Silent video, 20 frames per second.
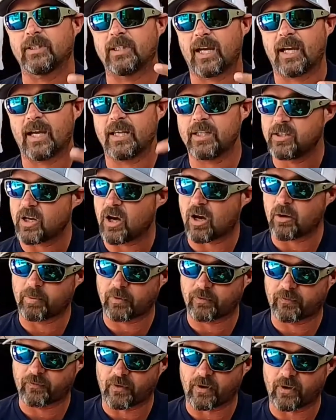line y'all
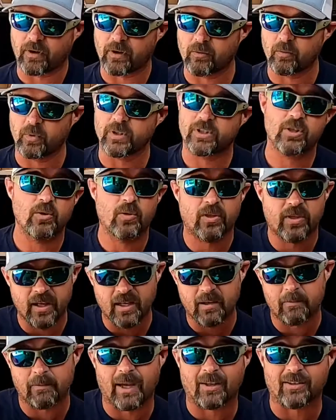prefer, what you
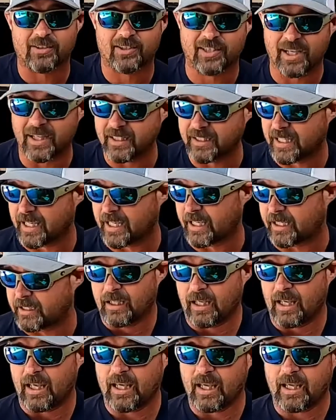think about Sunline.
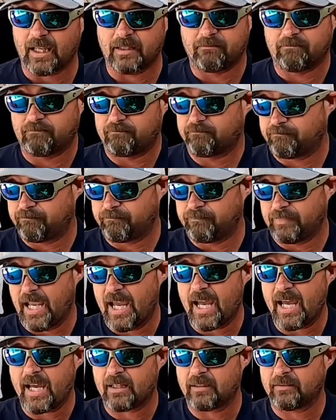And
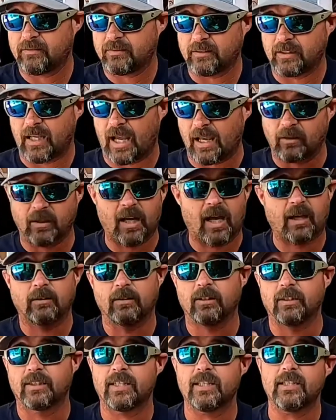yeah, I'll
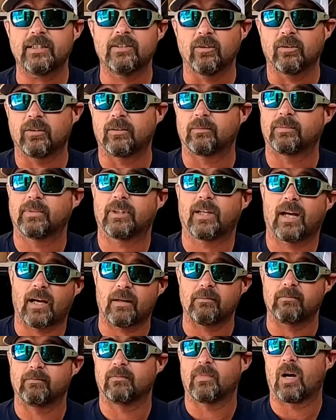look into them.
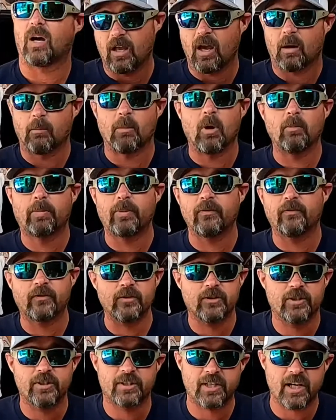I'm open for
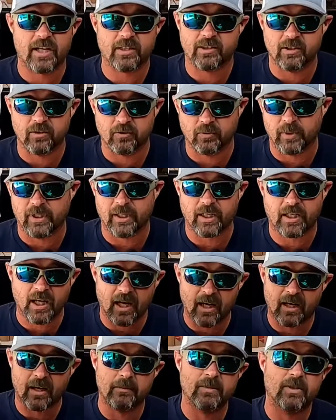suggestions when it
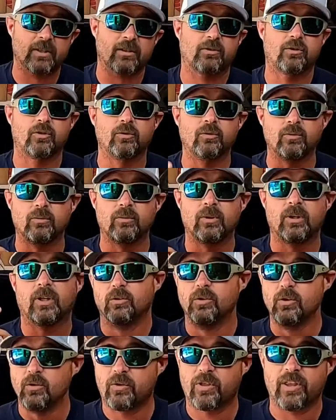comes to
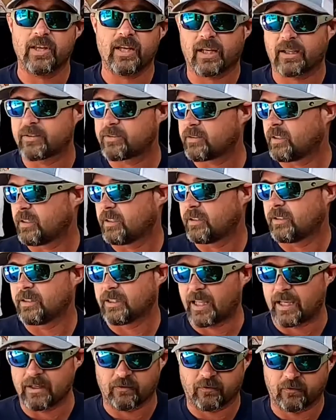new things
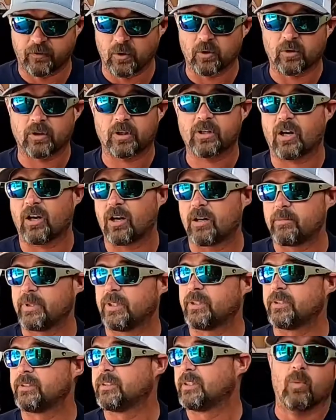like
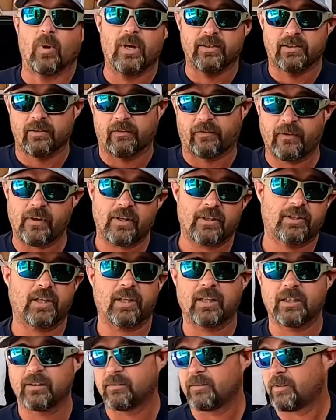fluorocarbon, ways of
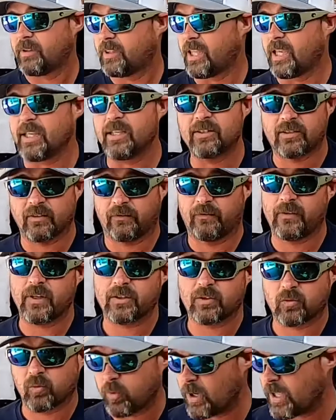fishing, things to
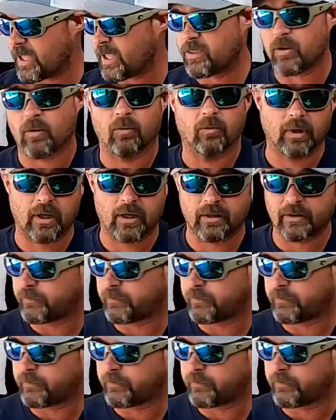fish with, where to